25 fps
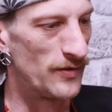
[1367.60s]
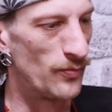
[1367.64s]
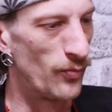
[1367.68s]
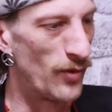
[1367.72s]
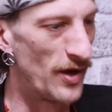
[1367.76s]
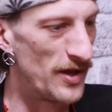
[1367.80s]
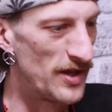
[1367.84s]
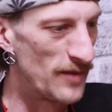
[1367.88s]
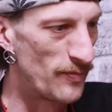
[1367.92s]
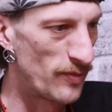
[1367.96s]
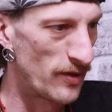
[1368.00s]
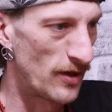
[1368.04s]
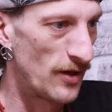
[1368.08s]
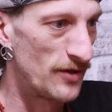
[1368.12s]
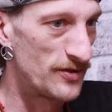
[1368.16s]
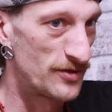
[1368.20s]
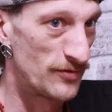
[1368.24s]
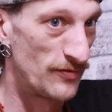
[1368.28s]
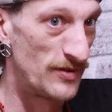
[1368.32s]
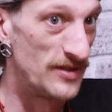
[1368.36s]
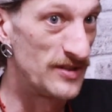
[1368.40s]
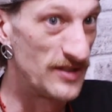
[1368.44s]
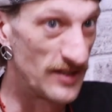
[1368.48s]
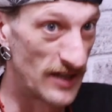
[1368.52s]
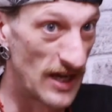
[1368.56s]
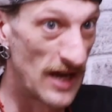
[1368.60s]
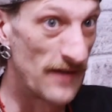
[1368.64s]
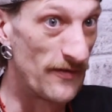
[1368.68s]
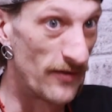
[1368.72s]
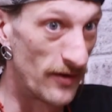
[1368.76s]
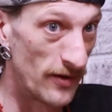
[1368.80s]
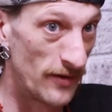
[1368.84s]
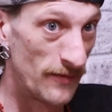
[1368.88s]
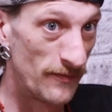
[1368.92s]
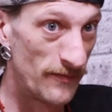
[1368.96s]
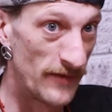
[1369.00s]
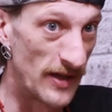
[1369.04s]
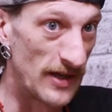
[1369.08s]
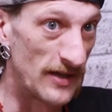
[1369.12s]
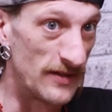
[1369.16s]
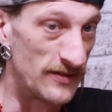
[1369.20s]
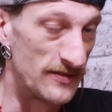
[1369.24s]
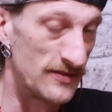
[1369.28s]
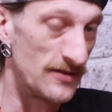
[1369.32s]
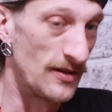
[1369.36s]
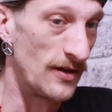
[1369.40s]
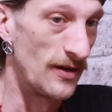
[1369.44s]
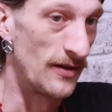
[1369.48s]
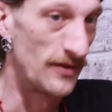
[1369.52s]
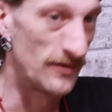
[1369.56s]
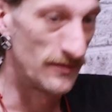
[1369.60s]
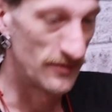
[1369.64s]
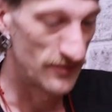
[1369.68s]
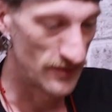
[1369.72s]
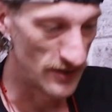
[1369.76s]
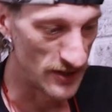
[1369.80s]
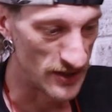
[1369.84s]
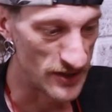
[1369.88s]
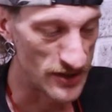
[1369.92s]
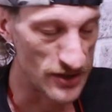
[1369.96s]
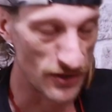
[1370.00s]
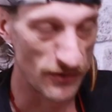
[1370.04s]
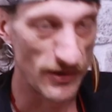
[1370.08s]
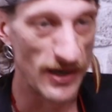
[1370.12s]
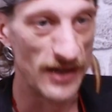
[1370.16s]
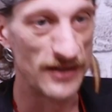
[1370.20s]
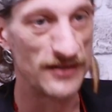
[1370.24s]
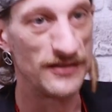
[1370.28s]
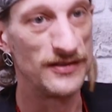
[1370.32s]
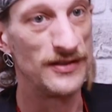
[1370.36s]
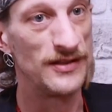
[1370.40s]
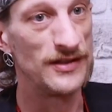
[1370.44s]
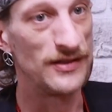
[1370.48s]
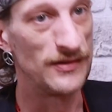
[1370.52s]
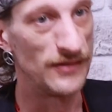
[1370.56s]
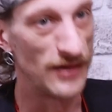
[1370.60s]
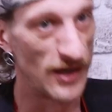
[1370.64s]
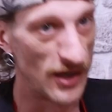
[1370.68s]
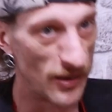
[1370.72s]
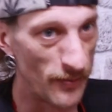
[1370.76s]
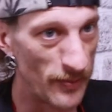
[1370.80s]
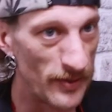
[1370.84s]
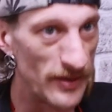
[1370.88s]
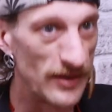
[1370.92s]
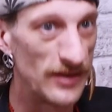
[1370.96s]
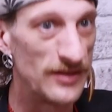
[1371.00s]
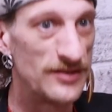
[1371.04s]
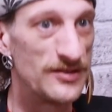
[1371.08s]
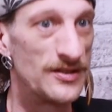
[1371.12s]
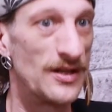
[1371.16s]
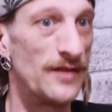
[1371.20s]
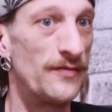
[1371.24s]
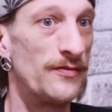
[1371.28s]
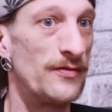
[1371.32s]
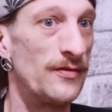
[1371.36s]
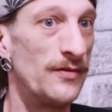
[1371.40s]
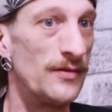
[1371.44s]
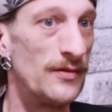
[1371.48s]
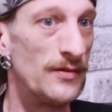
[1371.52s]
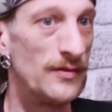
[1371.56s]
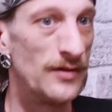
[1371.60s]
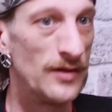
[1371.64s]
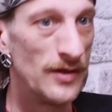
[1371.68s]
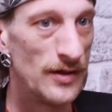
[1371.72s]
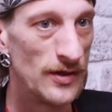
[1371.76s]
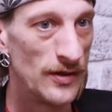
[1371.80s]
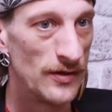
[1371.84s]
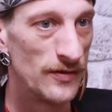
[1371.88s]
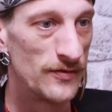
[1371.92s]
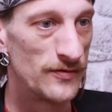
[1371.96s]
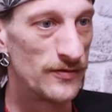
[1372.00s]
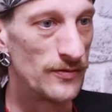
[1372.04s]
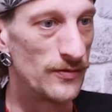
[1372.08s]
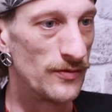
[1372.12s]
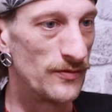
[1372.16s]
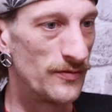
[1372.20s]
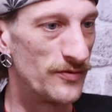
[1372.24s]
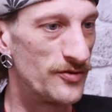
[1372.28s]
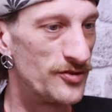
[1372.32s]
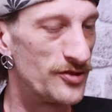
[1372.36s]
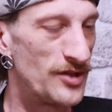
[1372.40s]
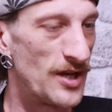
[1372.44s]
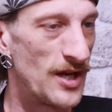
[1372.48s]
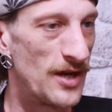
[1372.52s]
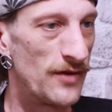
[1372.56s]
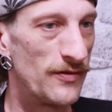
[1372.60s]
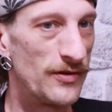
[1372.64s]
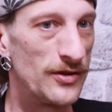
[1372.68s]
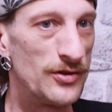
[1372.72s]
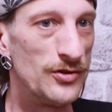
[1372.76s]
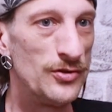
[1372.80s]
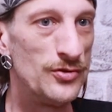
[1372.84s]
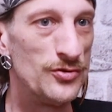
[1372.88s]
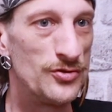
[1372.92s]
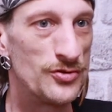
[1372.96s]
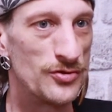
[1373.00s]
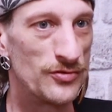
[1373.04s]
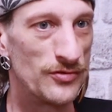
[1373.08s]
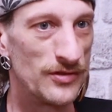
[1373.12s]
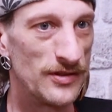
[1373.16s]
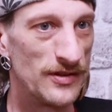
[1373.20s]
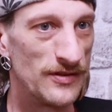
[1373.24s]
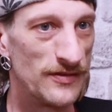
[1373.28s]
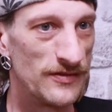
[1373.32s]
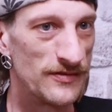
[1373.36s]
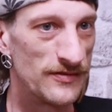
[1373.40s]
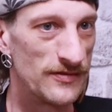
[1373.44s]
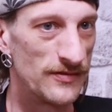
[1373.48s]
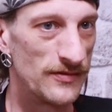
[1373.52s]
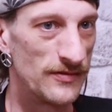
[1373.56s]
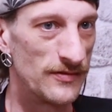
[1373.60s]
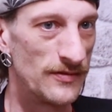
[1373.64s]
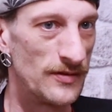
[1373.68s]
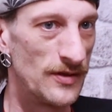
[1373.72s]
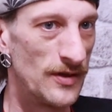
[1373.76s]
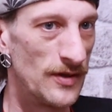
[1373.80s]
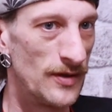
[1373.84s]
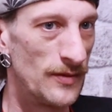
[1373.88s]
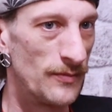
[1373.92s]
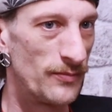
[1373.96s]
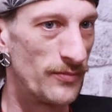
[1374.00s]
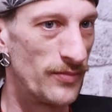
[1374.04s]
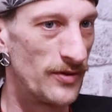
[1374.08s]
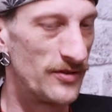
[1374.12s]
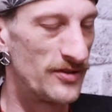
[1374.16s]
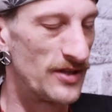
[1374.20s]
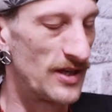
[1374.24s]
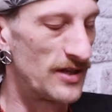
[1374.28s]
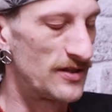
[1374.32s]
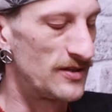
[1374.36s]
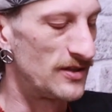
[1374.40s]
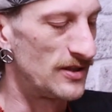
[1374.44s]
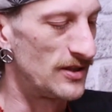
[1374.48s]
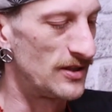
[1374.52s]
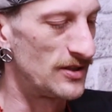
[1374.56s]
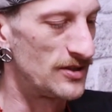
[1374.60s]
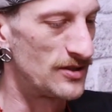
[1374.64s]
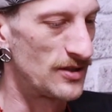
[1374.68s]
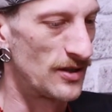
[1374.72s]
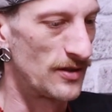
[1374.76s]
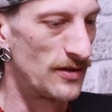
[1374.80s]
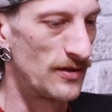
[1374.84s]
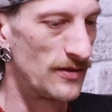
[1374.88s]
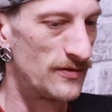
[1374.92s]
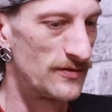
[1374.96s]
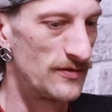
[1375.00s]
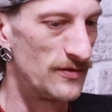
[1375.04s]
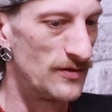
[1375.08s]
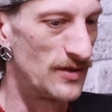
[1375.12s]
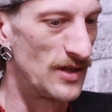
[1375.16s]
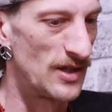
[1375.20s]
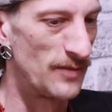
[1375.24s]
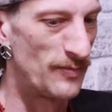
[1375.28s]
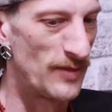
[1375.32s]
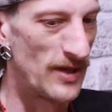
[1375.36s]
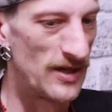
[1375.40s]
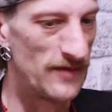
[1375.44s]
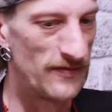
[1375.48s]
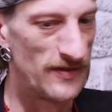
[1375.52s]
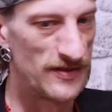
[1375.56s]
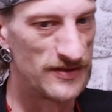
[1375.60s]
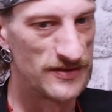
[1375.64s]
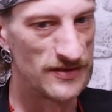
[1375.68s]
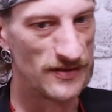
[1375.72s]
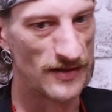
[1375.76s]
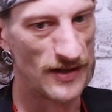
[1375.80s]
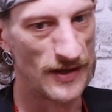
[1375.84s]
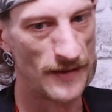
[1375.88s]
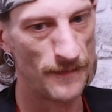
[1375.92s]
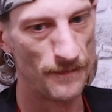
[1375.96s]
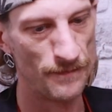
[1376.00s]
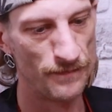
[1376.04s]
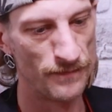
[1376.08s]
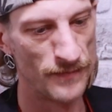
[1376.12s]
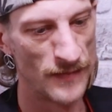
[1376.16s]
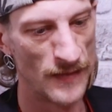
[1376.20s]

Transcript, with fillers: when the plants are in together, they can start interacting and helping each other and sort of sharing nutrients and protecting each other. So you get the benefits of that.